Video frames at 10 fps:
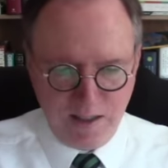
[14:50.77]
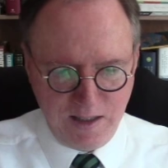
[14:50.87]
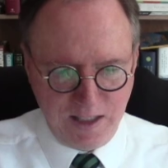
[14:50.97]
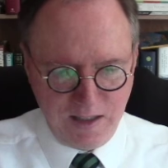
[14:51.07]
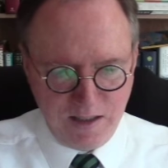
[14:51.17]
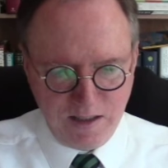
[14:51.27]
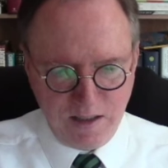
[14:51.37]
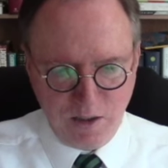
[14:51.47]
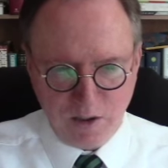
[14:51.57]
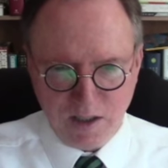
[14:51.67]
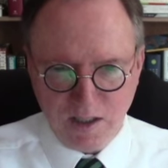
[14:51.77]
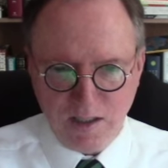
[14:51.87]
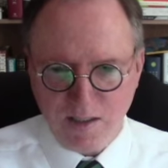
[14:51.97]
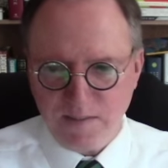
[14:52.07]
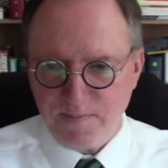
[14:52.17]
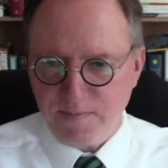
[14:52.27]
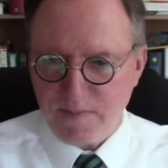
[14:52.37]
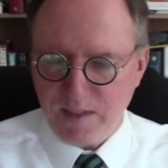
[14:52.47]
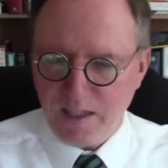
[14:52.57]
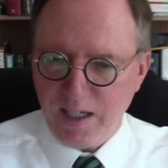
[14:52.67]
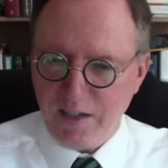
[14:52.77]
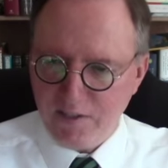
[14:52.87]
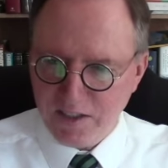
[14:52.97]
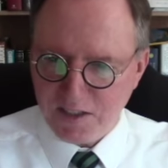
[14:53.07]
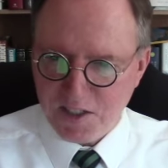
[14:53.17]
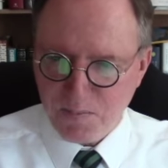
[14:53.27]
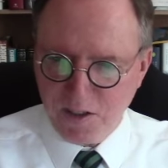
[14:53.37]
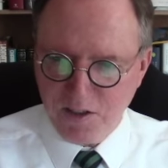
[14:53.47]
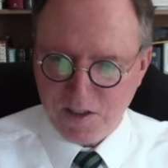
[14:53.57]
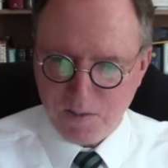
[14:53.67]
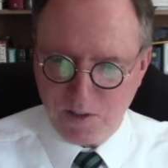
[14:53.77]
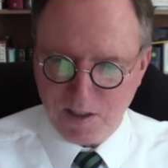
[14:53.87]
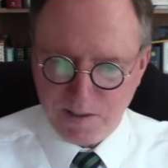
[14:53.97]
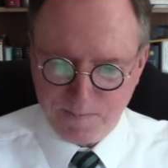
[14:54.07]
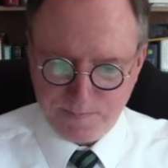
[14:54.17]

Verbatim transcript: that you're having an experience with?